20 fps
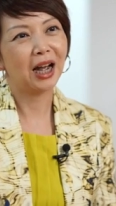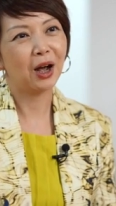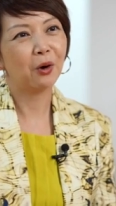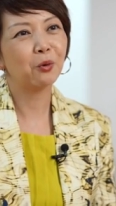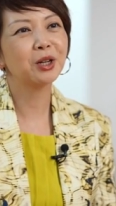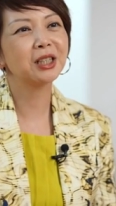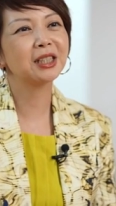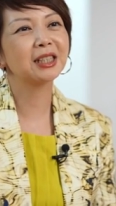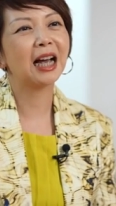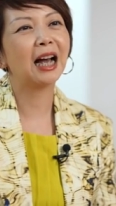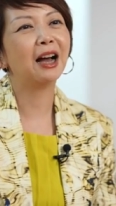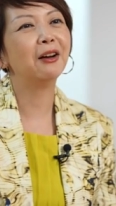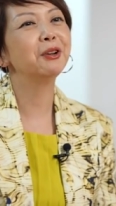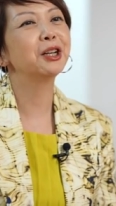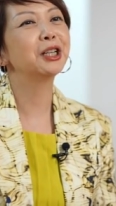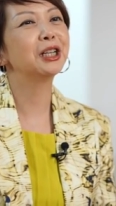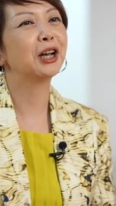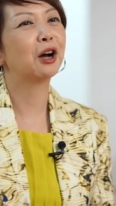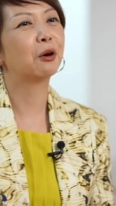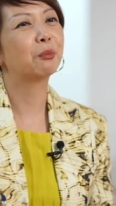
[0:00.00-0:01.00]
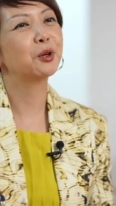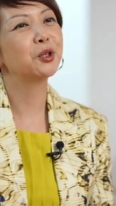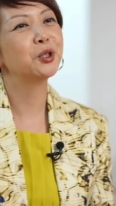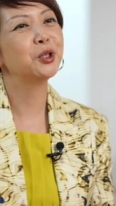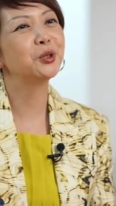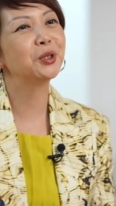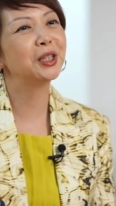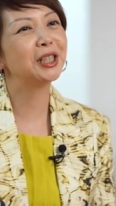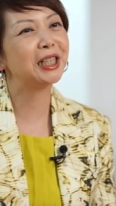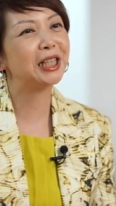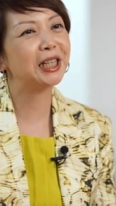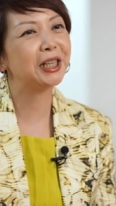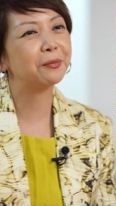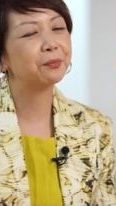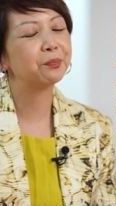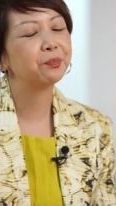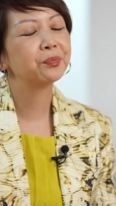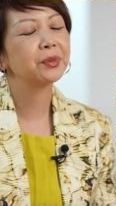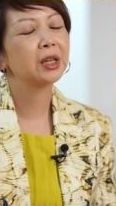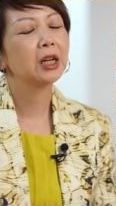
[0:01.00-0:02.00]
I was having the opportunity
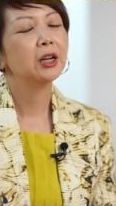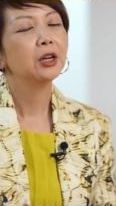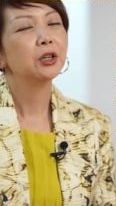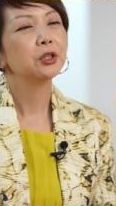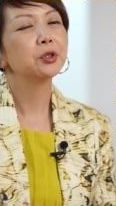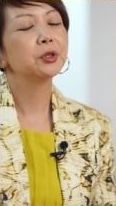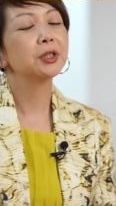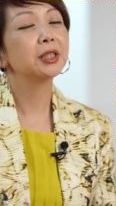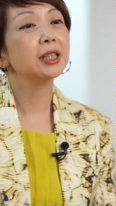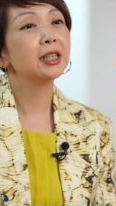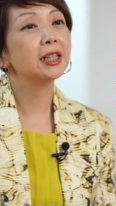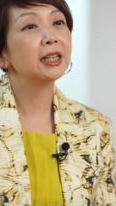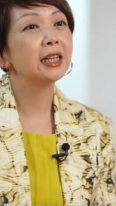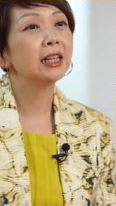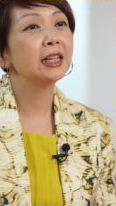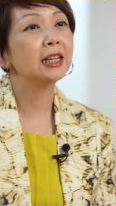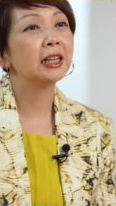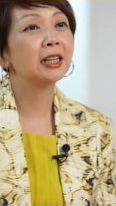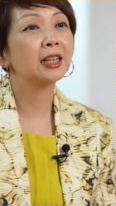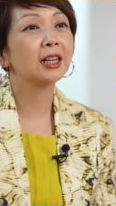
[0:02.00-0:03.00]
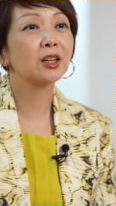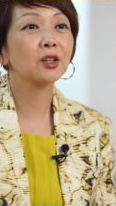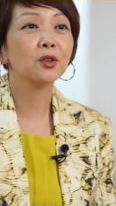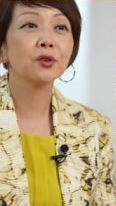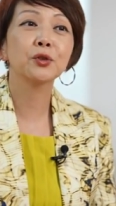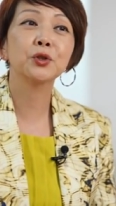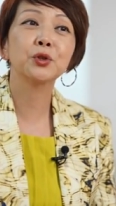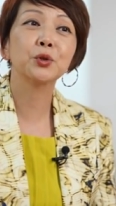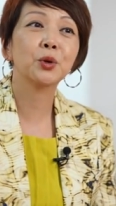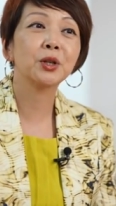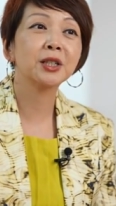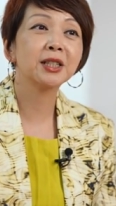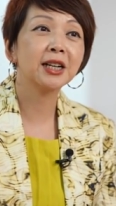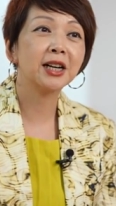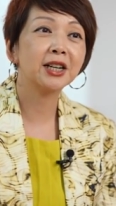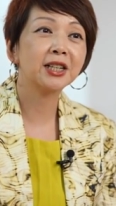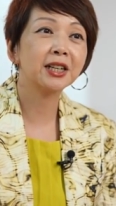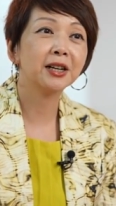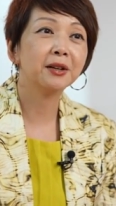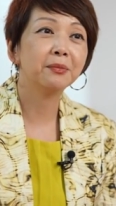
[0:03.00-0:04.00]
to sit in a closed door
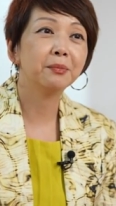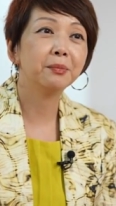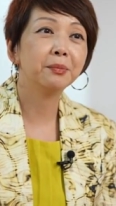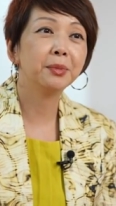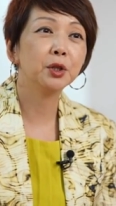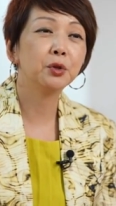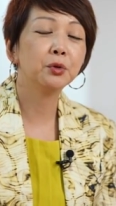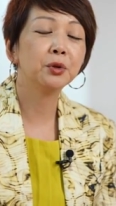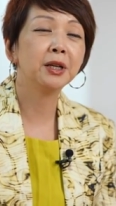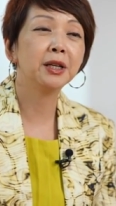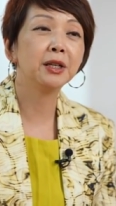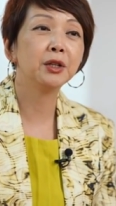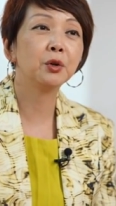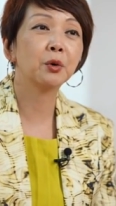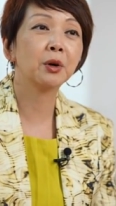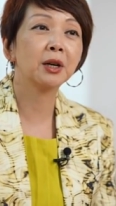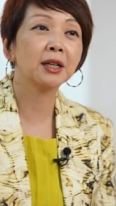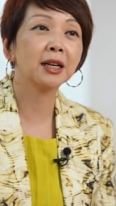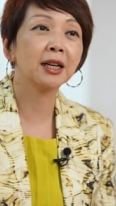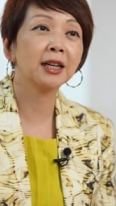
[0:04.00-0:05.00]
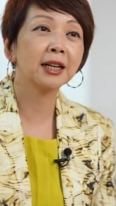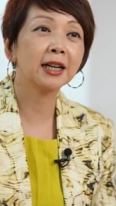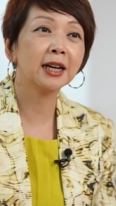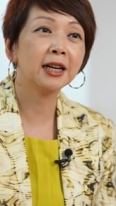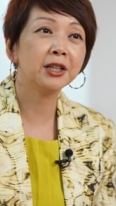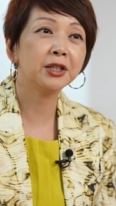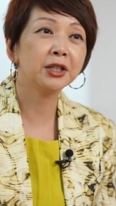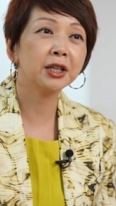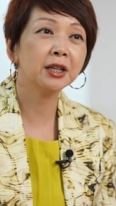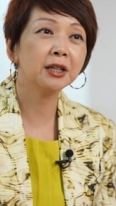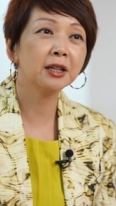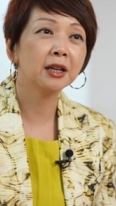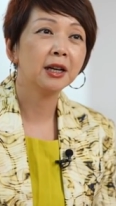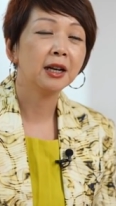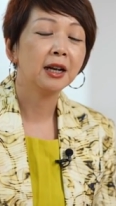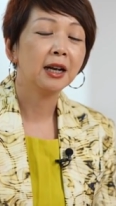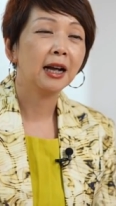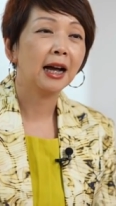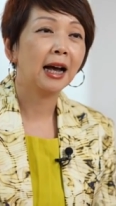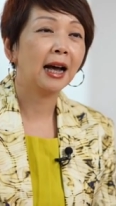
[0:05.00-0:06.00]
session between your delegation
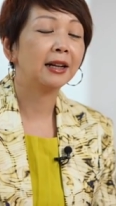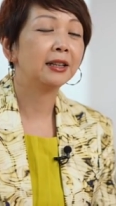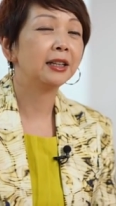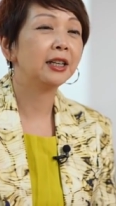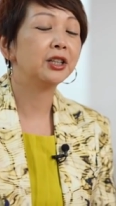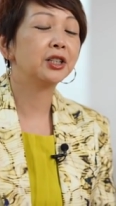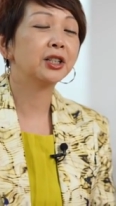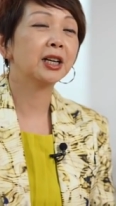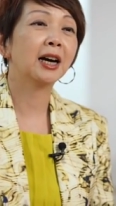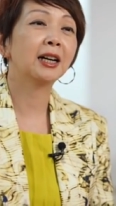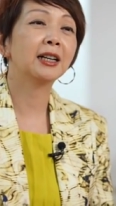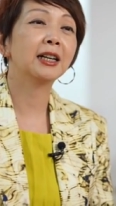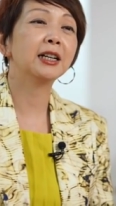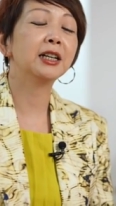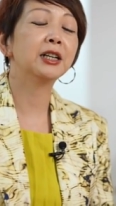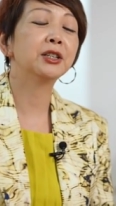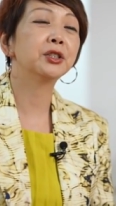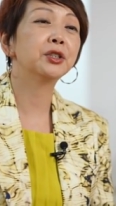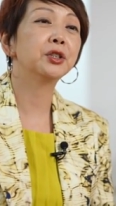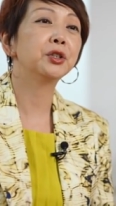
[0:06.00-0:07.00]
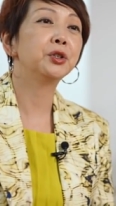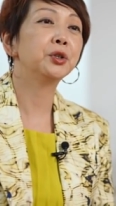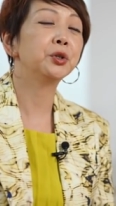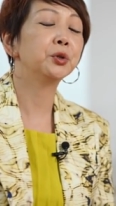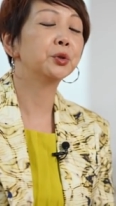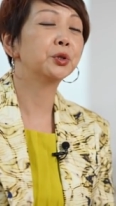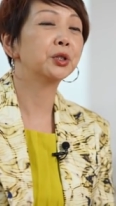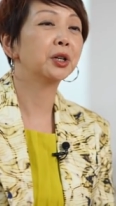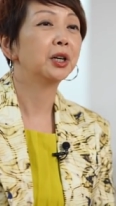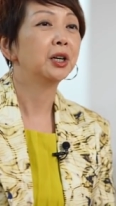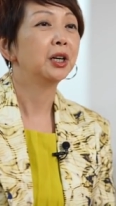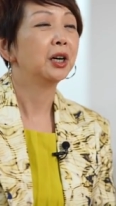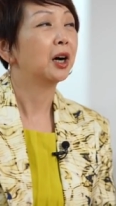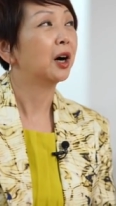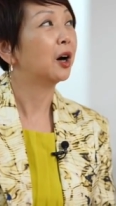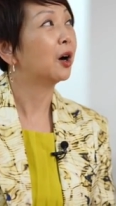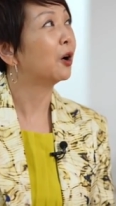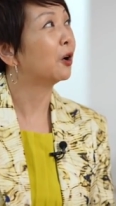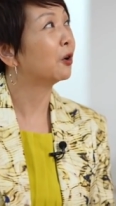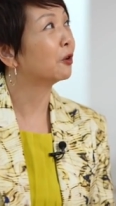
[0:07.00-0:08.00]
and the China Institute
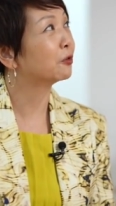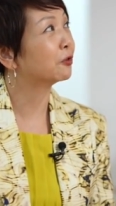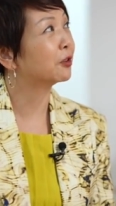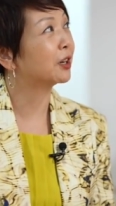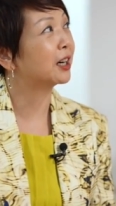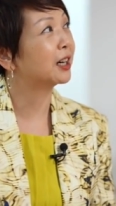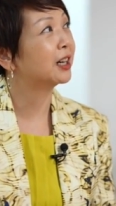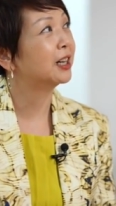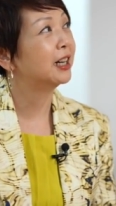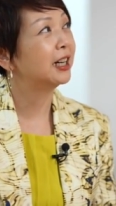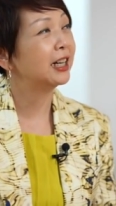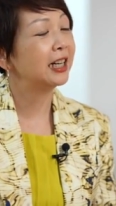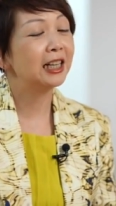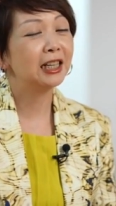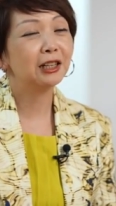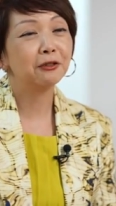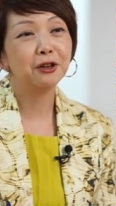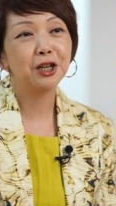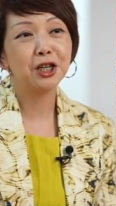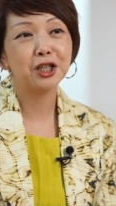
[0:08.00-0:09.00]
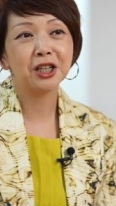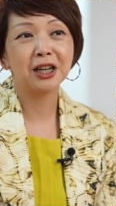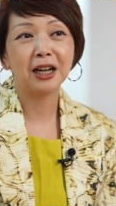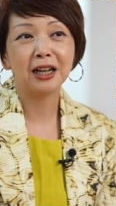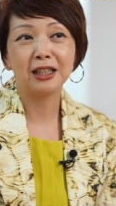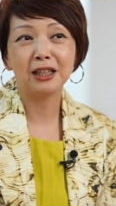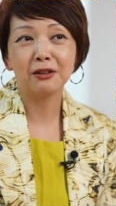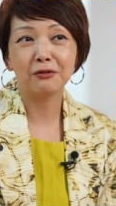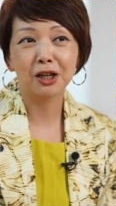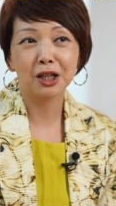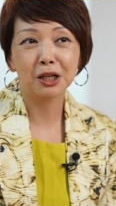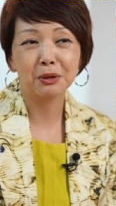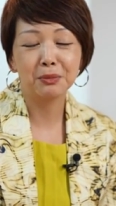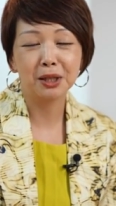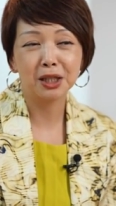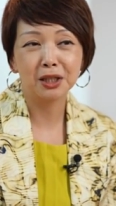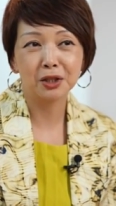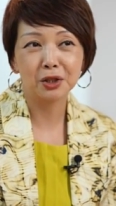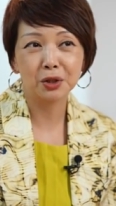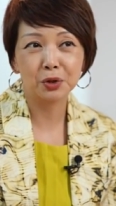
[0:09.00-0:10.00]
of uh, Innovation and
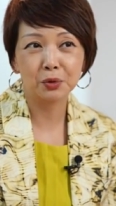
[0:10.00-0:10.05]
Development